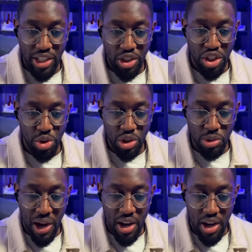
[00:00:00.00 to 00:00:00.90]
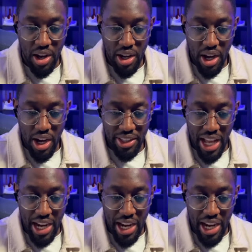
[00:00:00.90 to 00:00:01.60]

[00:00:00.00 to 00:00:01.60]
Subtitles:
So she talks about her dad.